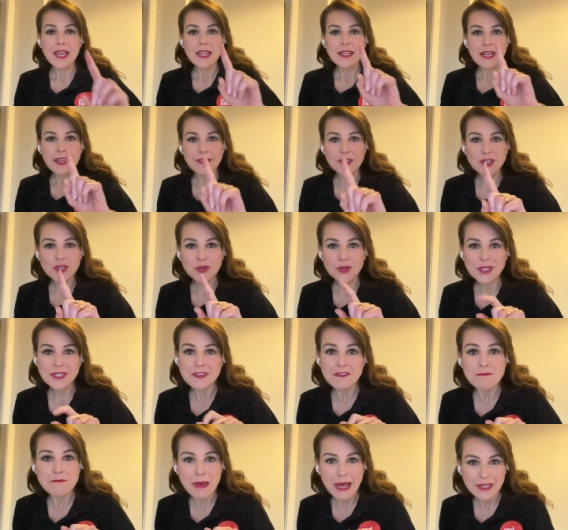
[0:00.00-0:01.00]
Now the choice
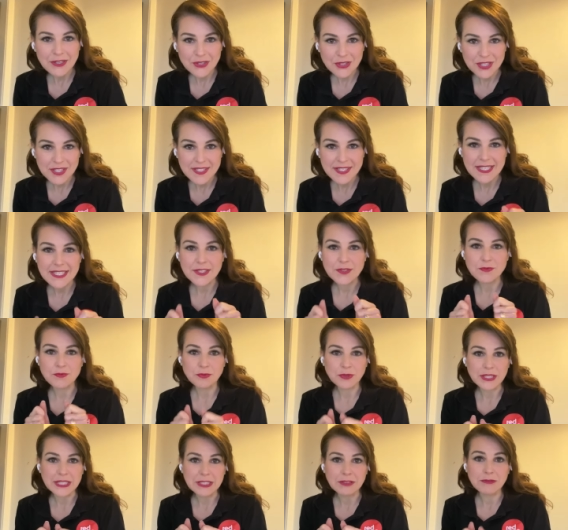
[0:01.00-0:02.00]
of mattress is
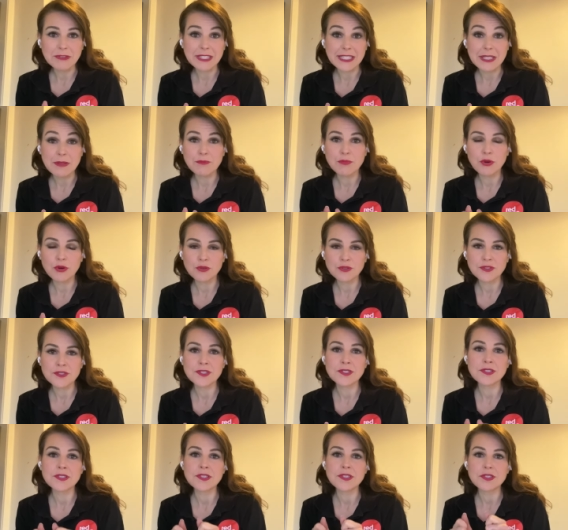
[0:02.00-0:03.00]
really, really
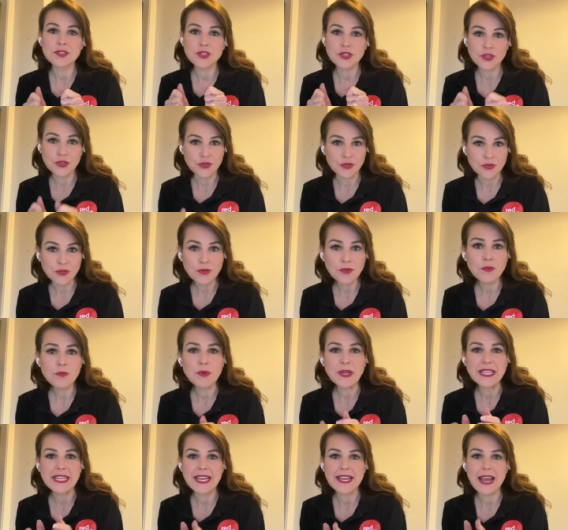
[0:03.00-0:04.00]
important too.
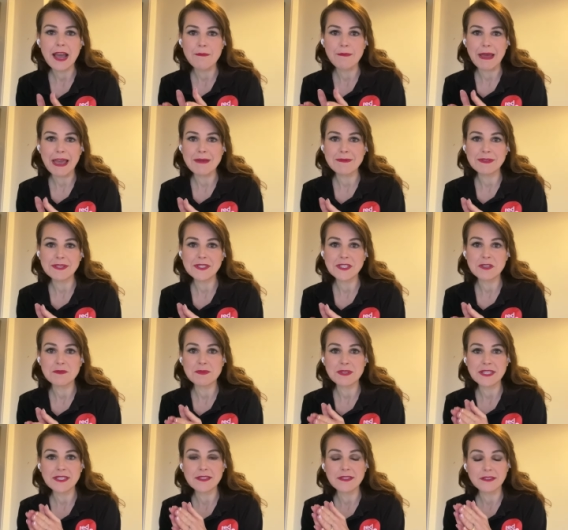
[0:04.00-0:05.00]
We need our babies to
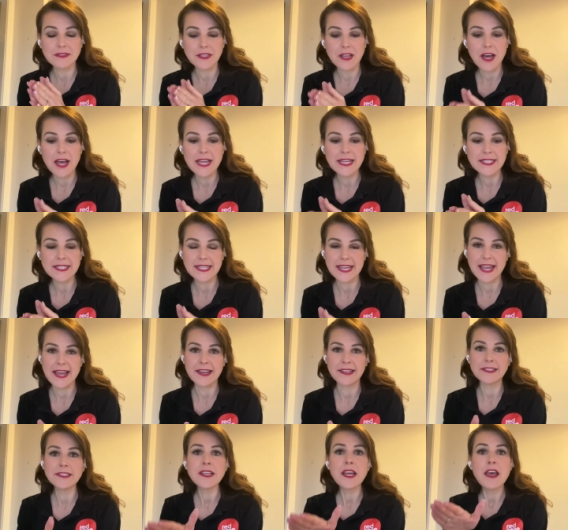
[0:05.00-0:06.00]
be lying
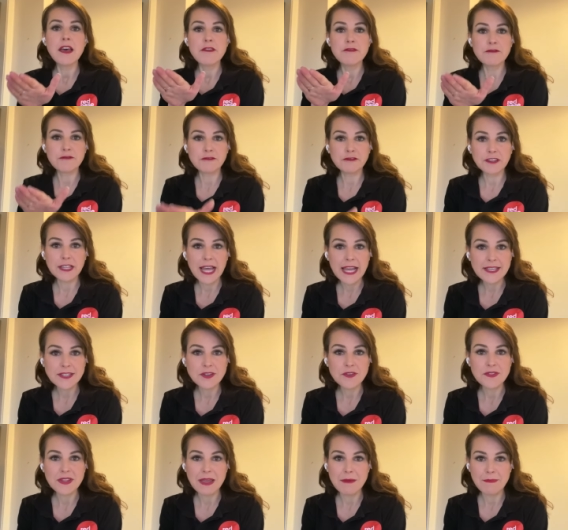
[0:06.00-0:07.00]
down flat
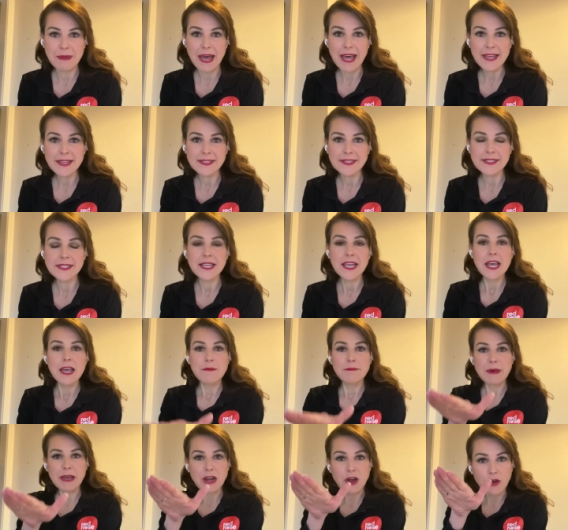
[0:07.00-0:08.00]
on their backs,
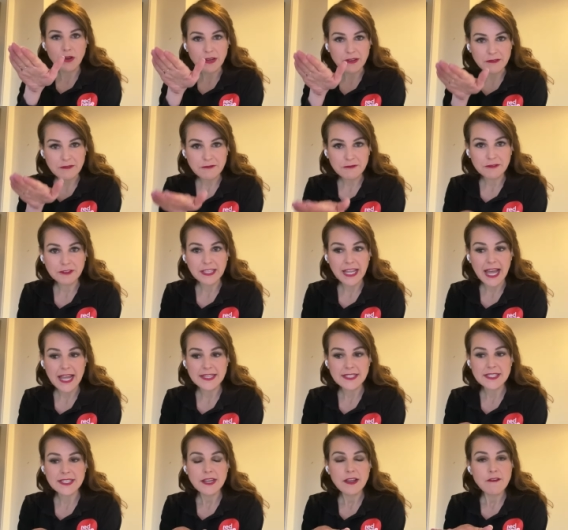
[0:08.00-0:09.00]
but on a
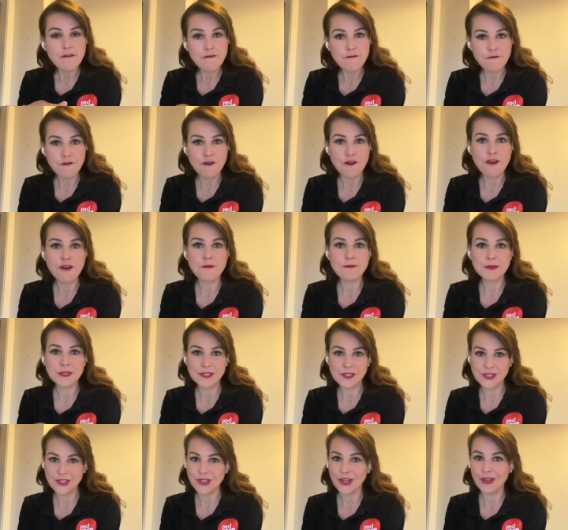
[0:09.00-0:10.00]
flat, firm
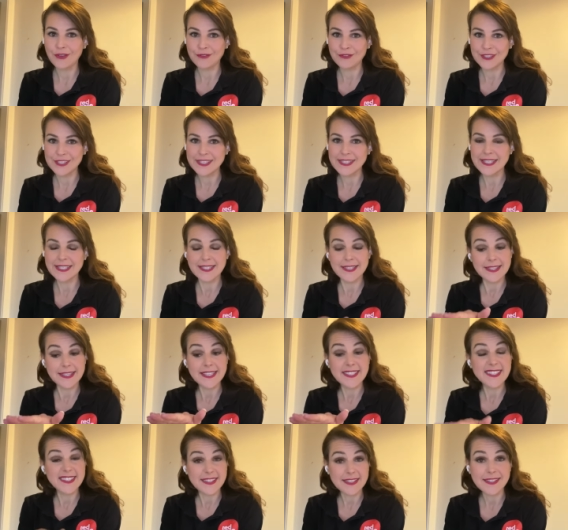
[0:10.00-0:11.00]
surface. This,
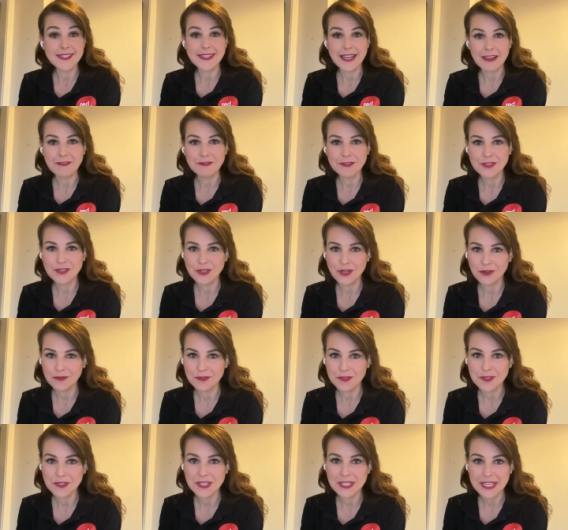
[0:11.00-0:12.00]
this is the safest
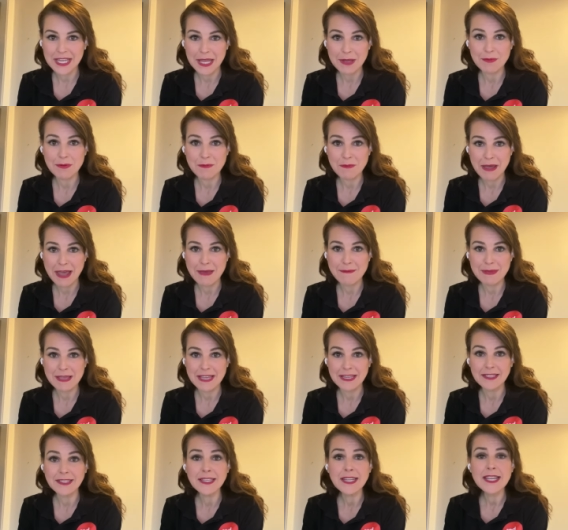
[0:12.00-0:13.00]
surface to keep a
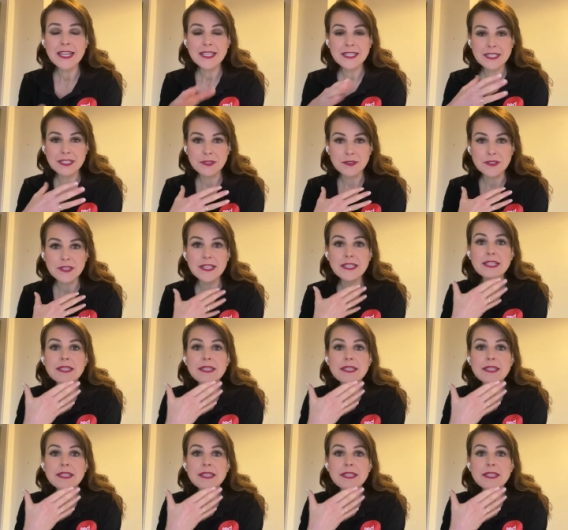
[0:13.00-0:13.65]
baby in to